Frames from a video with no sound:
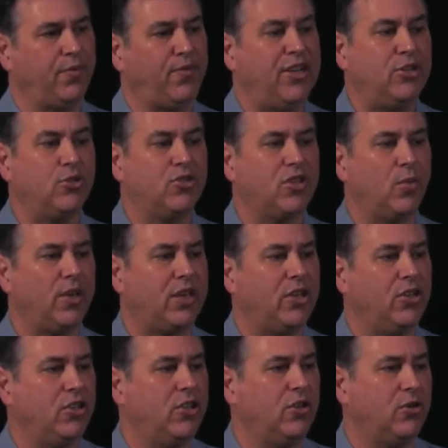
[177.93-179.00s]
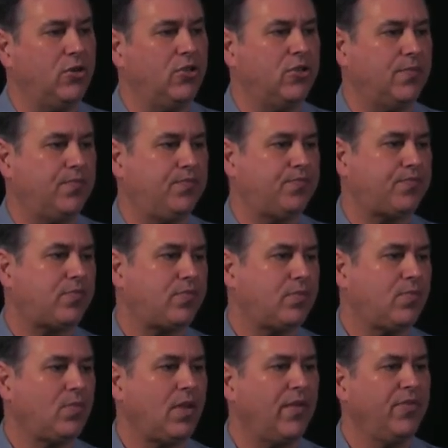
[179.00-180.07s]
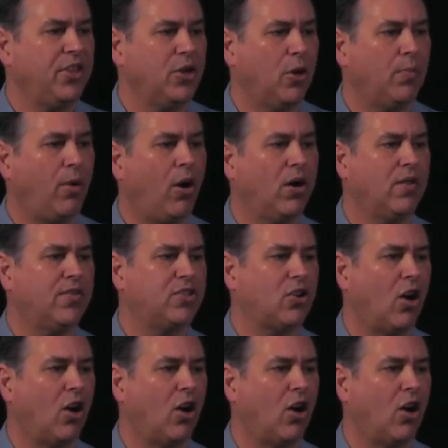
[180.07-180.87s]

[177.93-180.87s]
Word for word: features that we can use that are part of this